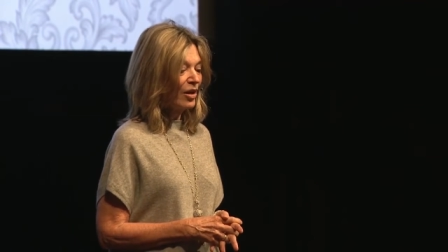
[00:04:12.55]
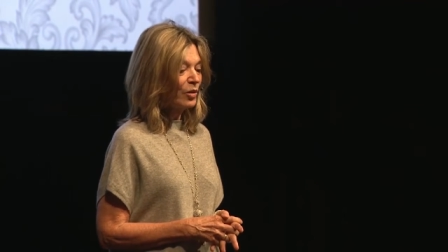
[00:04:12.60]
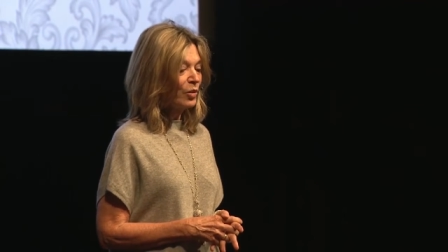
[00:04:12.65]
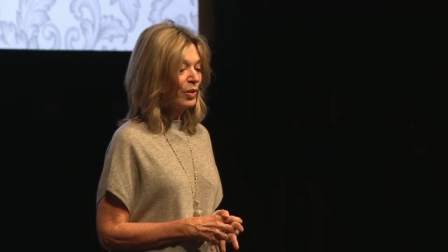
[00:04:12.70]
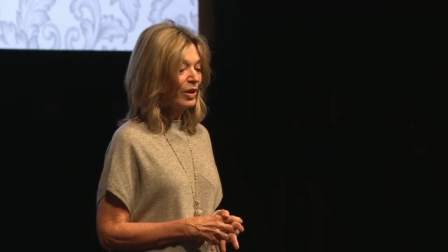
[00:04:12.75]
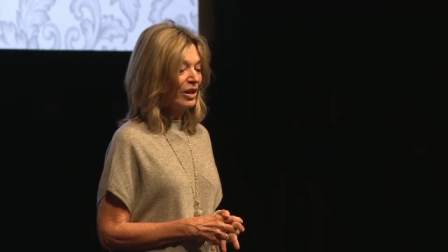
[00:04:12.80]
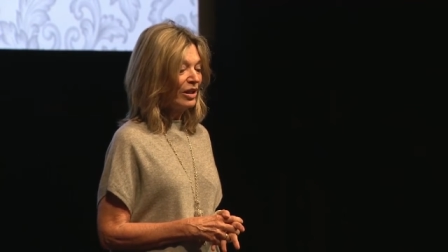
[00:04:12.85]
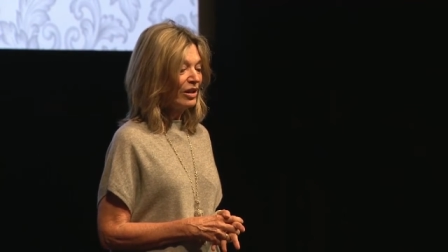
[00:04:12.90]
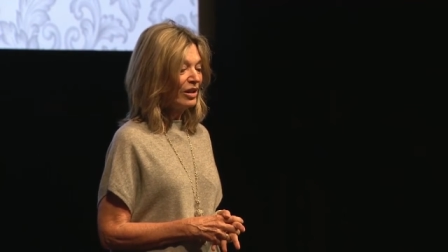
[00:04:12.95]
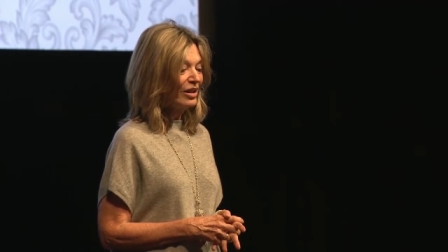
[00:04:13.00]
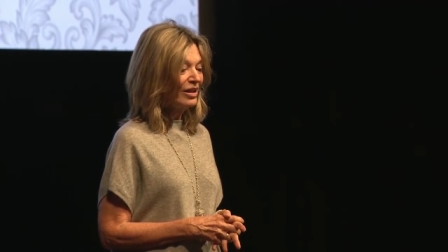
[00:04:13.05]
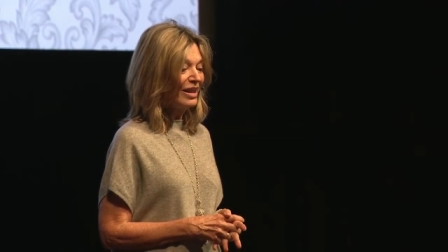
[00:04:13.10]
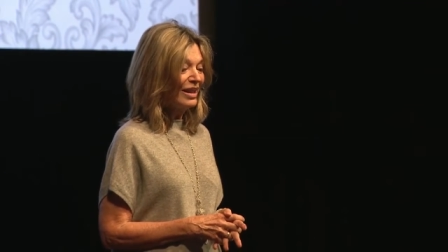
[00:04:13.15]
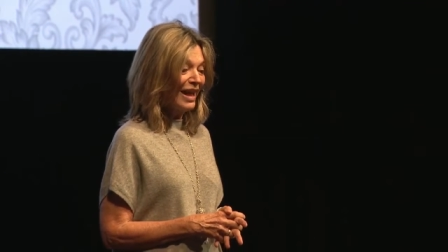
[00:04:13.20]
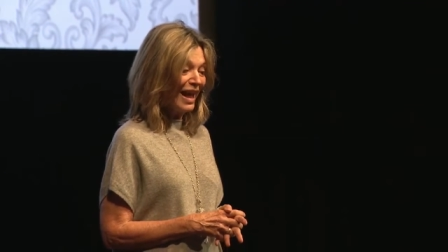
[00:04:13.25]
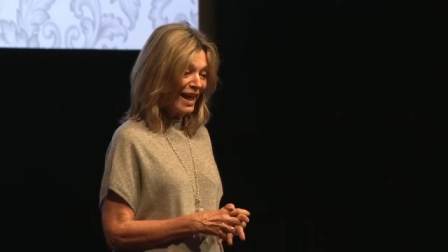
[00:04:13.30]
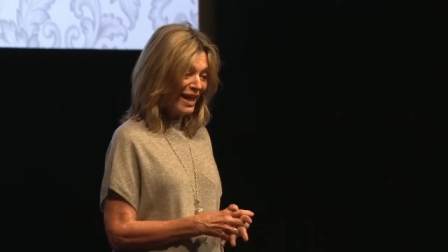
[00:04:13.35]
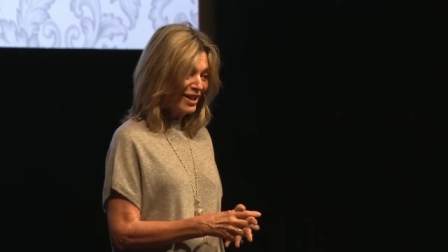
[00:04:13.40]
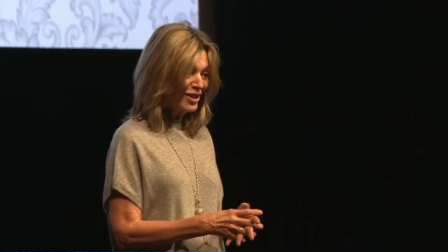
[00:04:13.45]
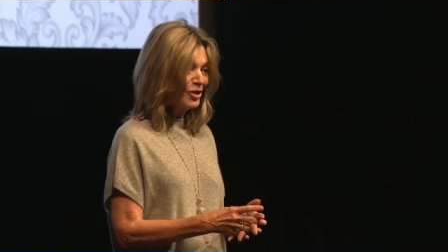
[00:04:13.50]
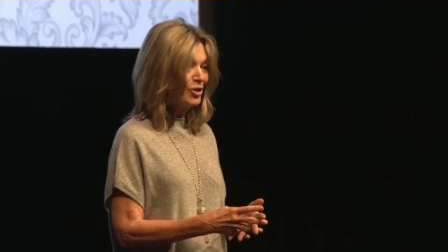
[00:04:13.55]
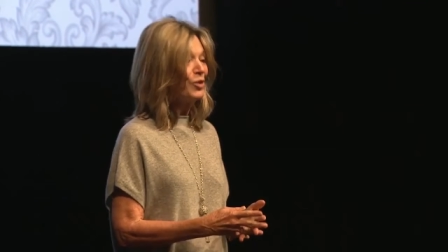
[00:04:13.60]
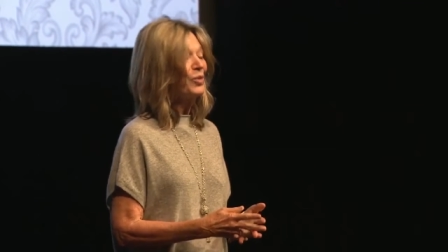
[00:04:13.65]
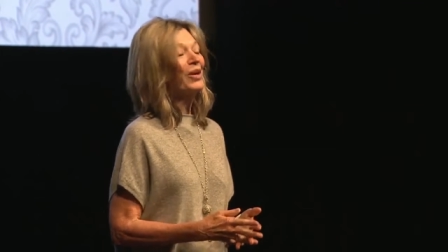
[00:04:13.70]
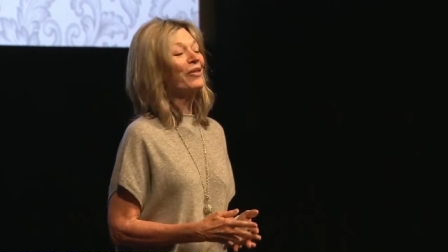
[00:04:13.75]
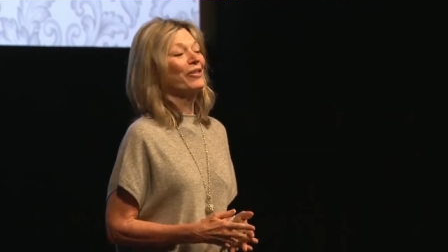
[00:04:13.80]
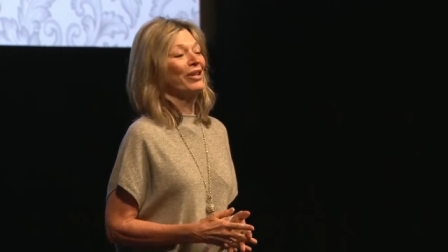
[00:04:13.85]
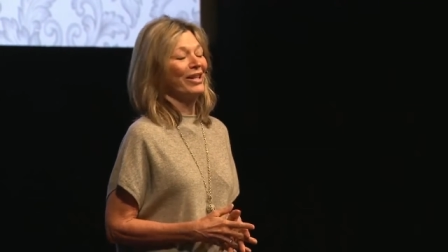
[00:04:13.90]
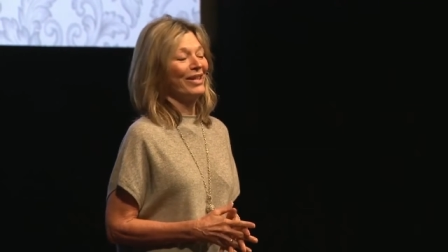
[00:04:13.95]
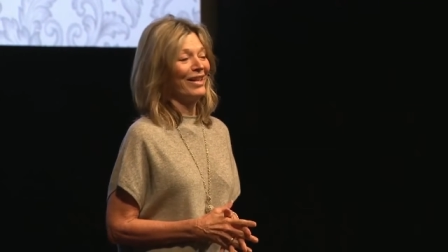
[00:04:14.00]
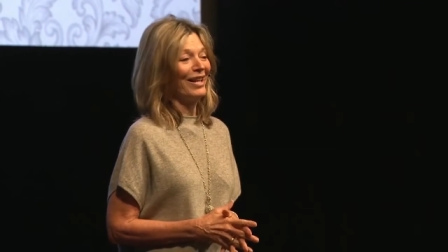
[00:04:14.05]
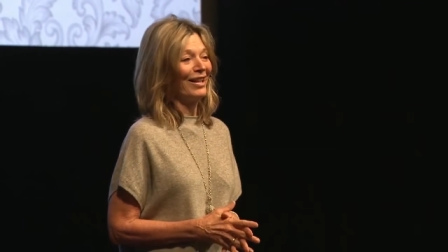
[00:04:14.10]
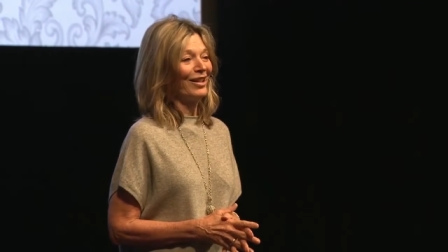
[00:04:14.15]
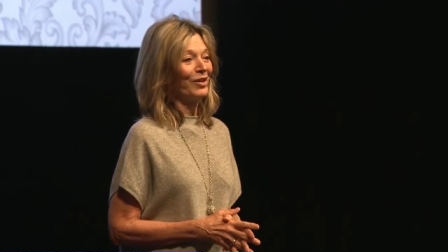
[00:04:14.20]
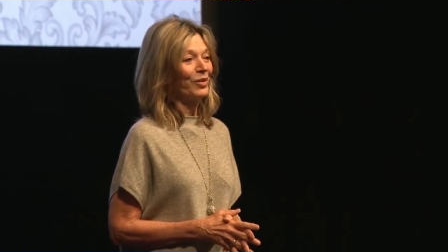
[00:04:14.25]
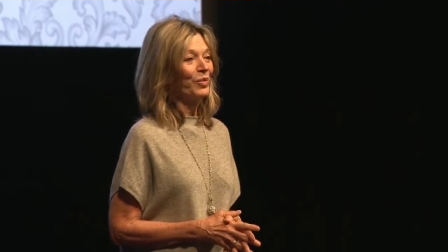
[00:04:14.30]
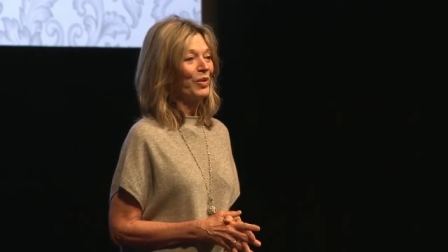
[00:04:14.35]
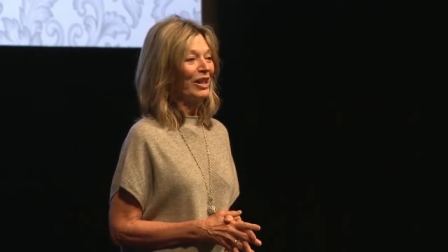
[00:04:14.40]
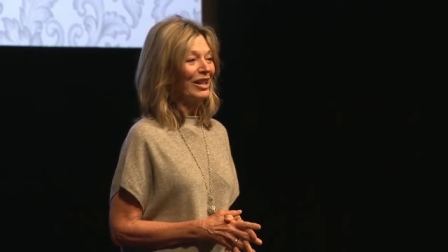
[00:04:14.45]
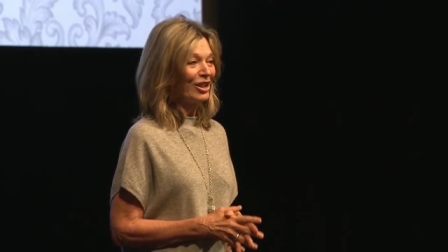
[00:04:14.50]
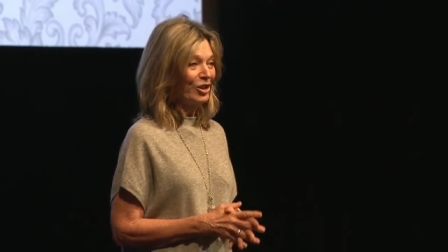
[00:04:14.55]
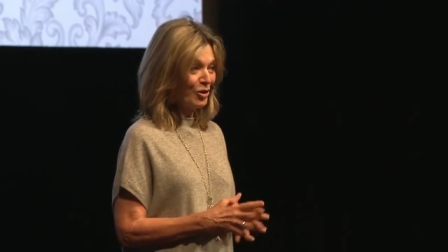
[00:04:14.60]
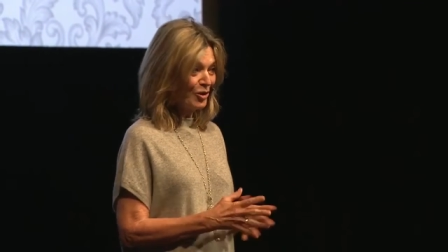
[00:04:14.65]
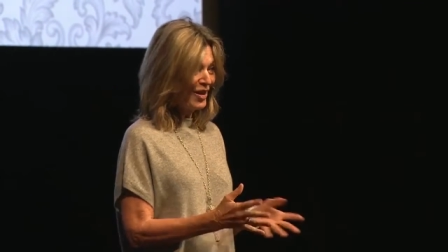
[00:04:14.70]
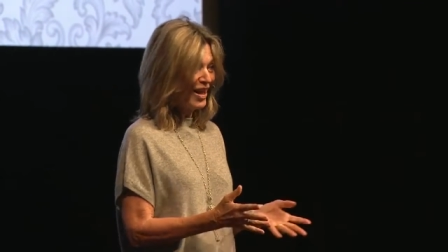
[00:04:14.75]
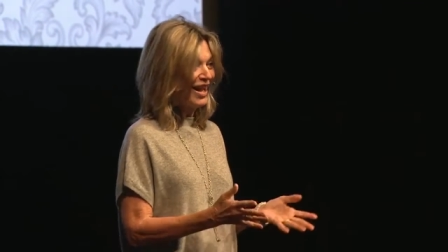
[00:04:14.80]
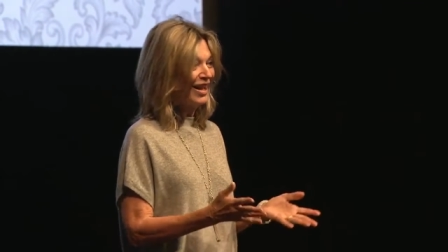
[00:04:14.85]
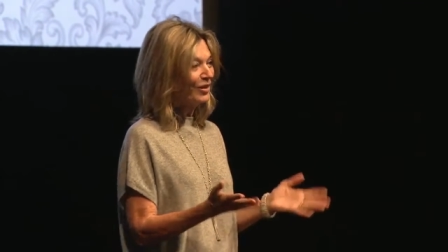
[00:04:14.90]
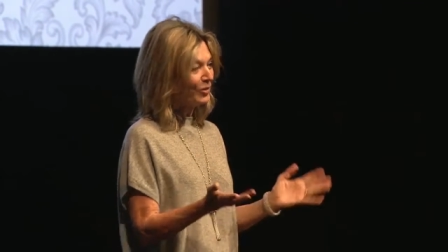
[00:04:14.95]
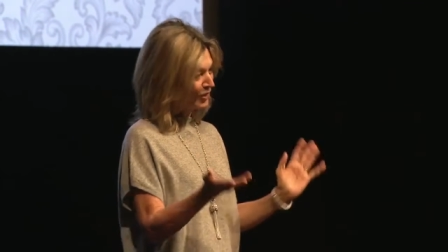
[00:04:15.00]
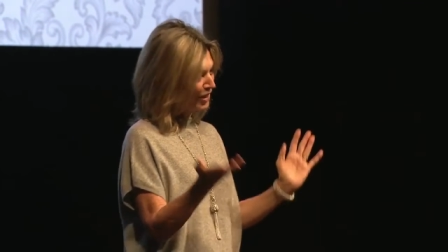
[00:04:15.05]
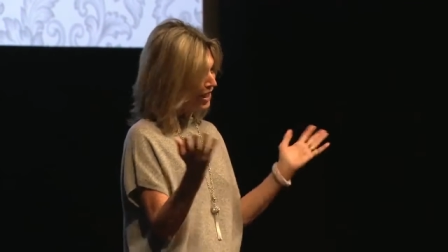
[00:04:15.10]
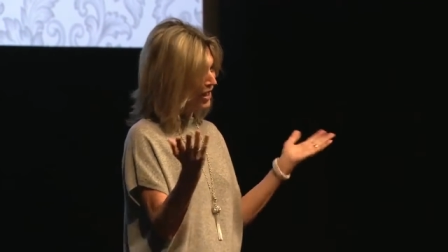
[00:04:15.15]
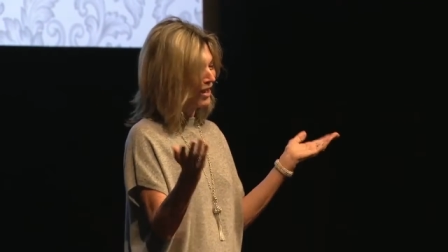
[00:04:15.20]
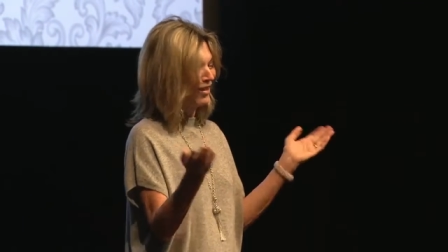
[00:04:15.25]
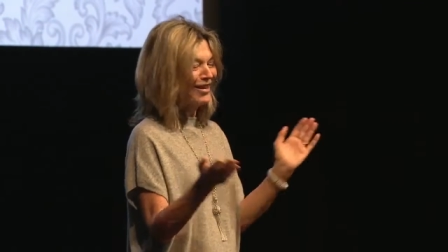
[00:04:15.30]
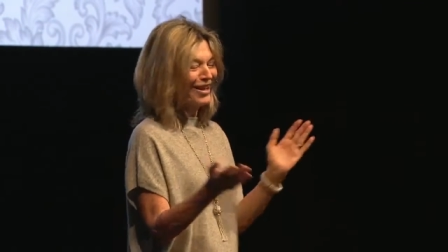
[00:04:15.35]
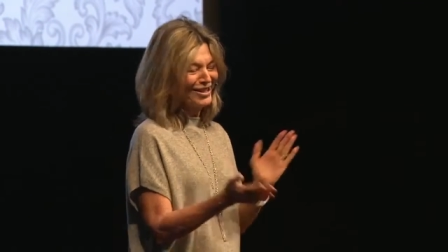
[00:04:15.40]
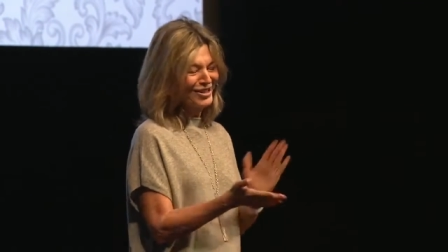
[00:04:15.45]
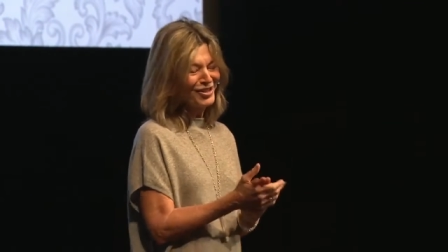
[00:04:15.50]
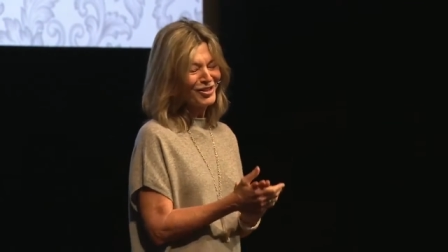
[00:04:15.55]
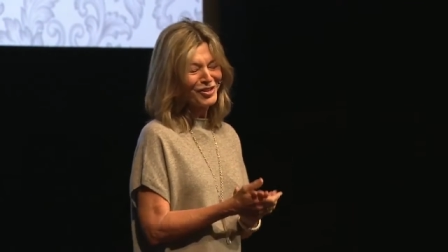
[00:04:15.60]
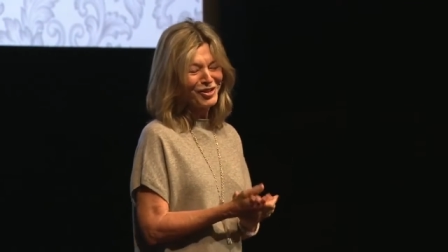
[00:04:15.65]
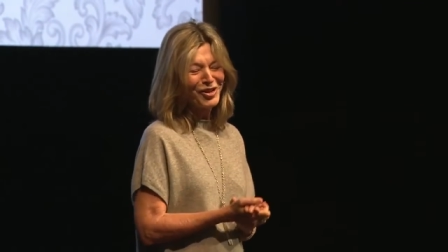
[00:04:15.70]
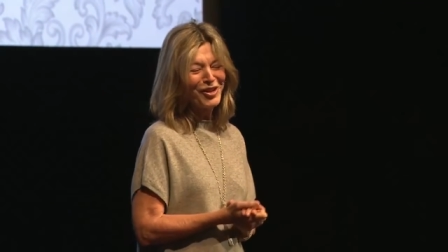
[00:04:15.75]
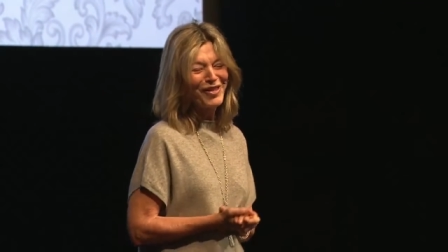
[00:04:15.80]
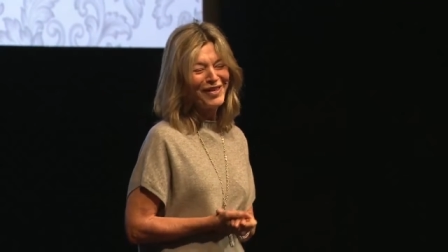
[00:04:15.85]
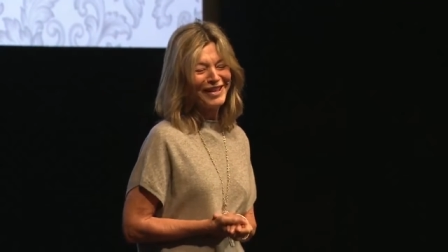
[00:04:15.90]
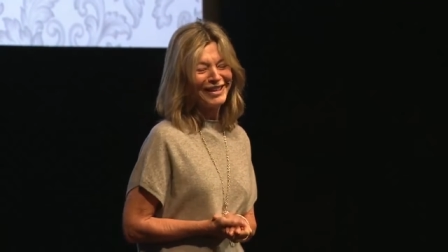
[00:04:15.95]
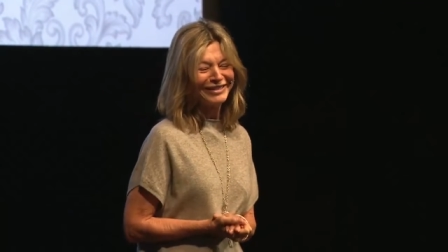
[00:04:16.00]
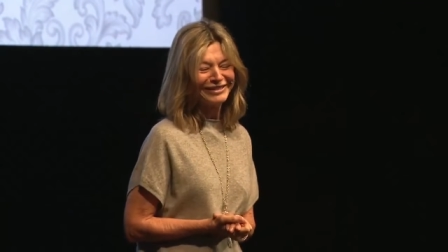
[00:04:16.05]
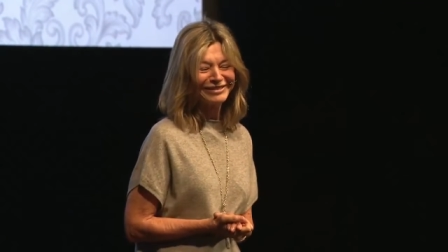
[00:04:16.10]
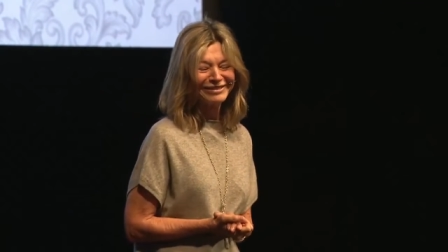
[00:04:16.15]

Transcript: We can't do everything. We can do that. Yeah, that's a good thing.